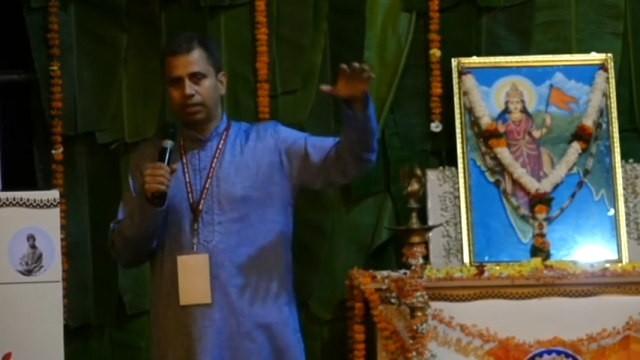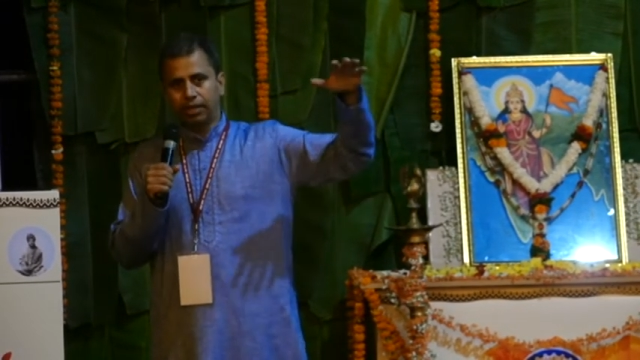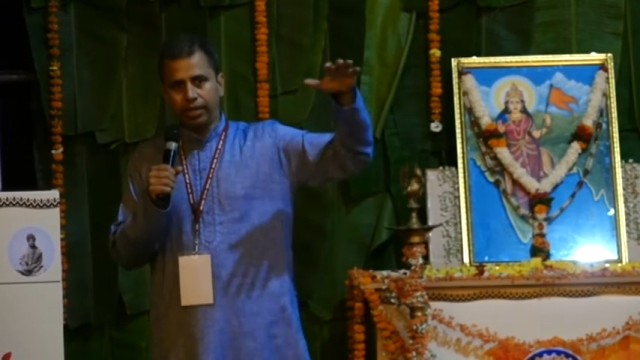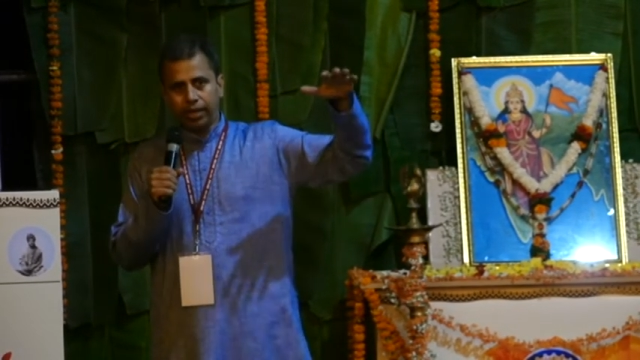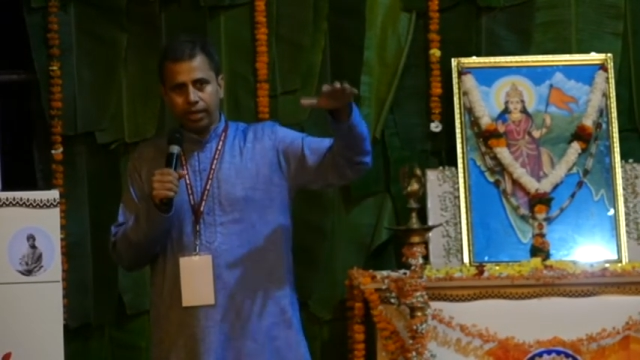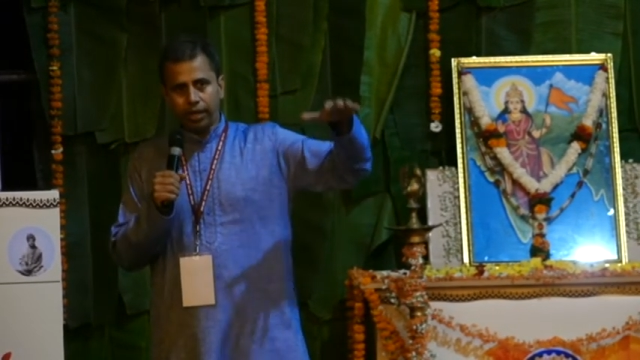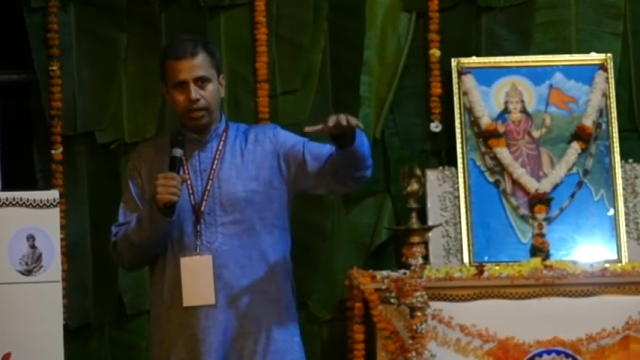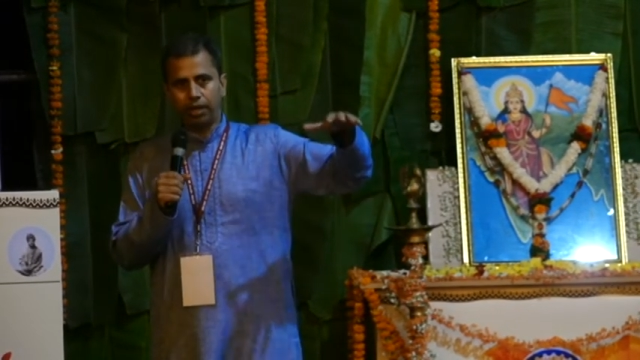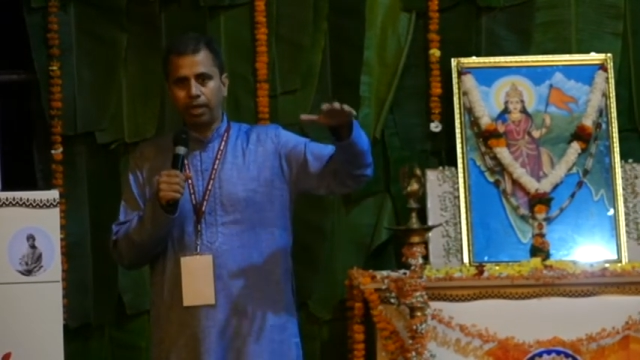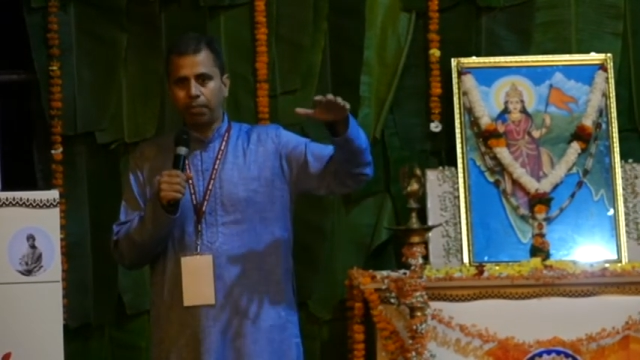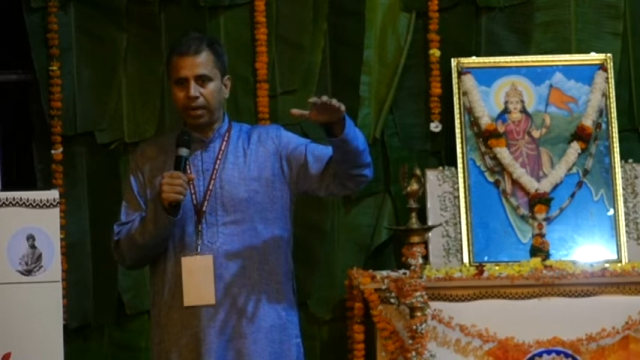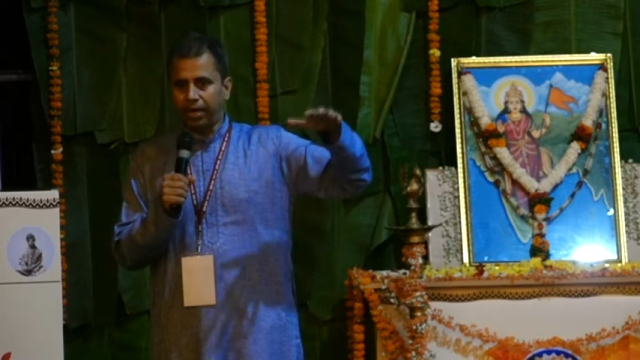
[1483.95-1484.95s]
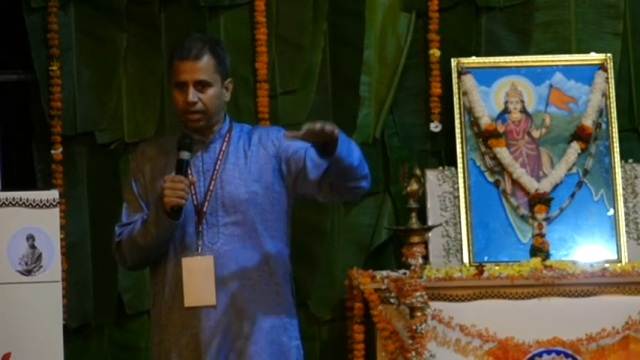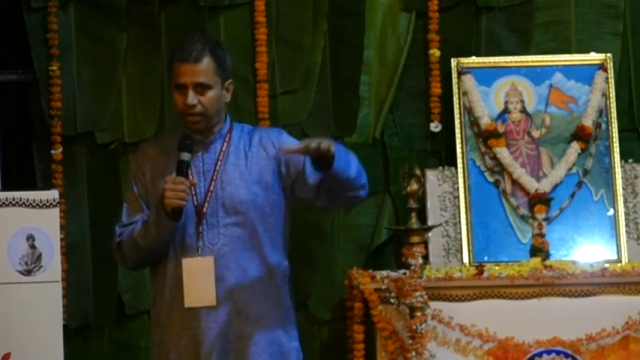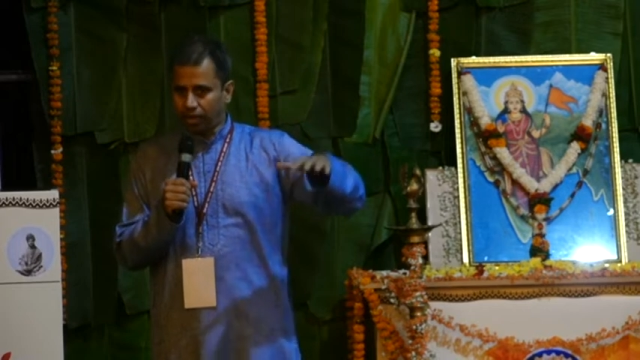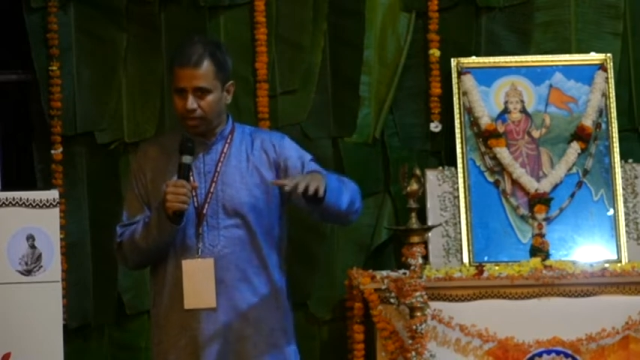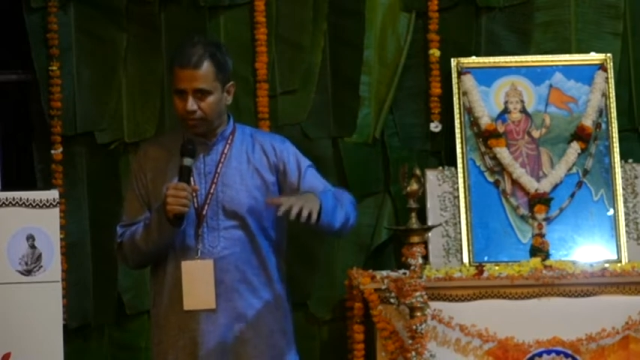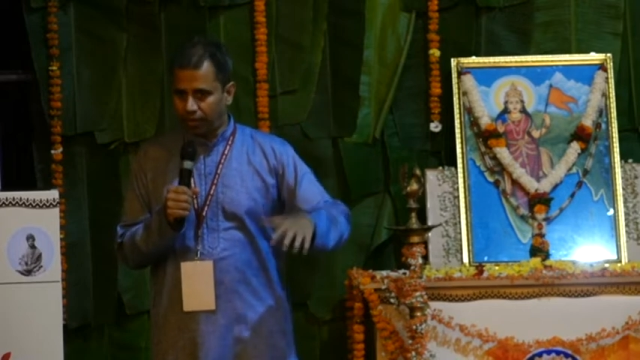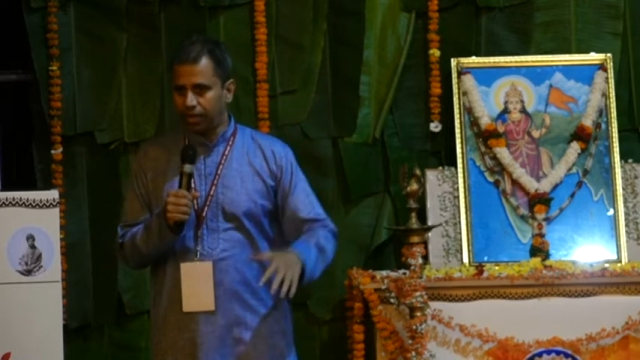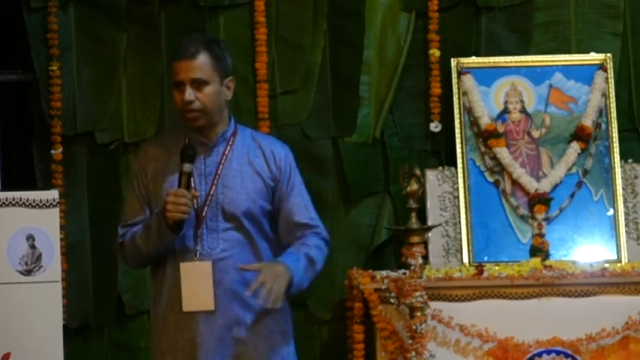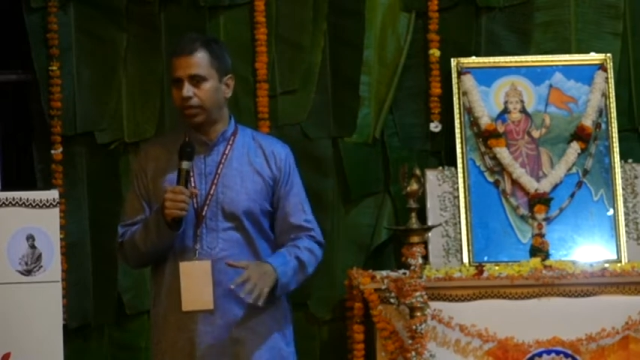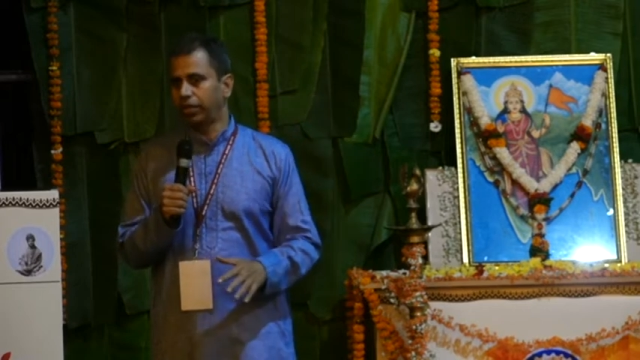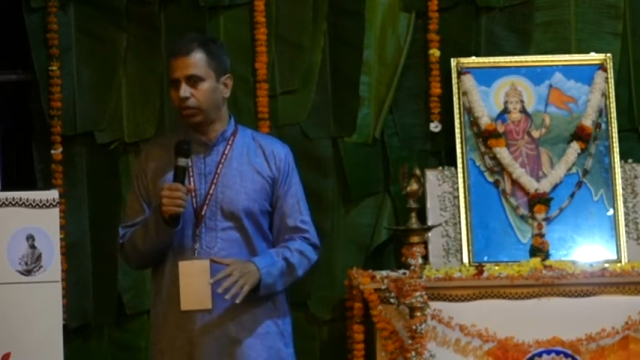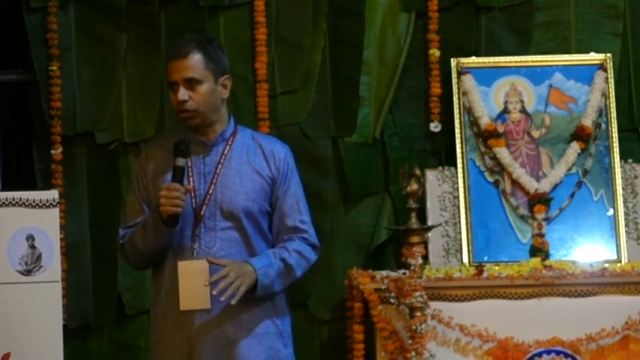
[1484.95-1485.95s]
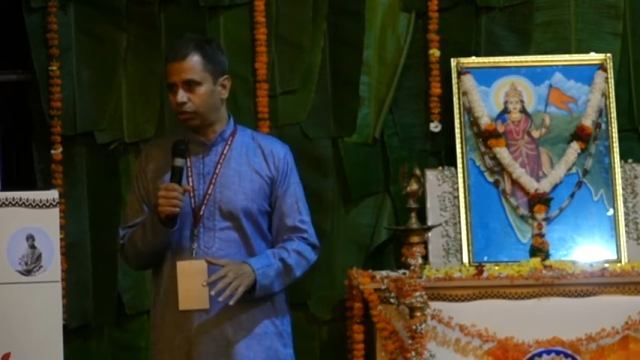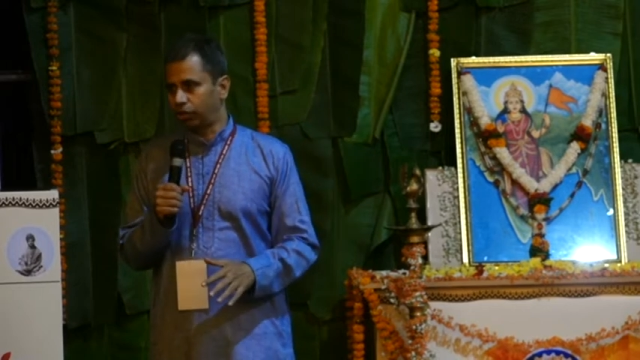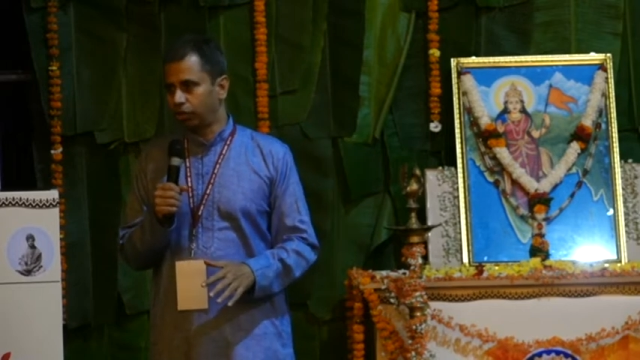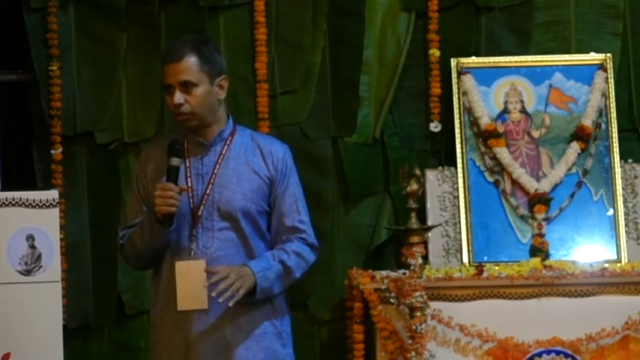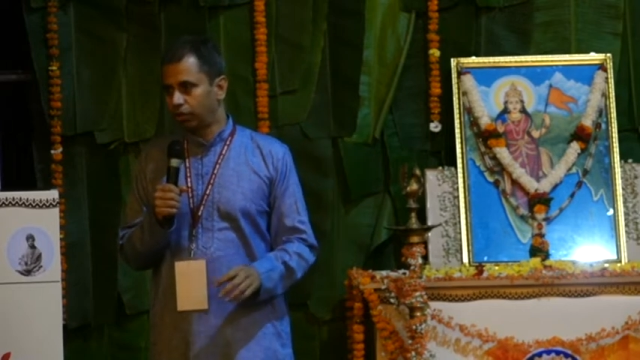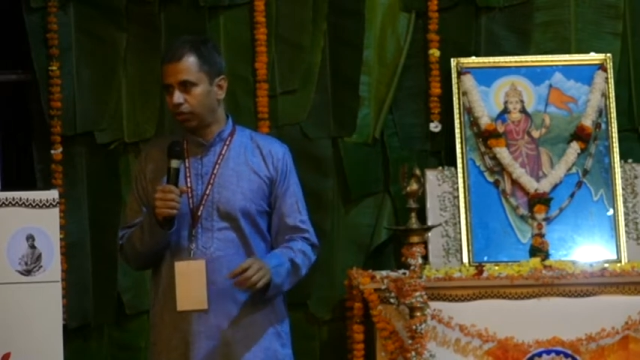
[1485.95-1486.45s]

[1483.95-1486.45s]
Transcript: they applied in our country also.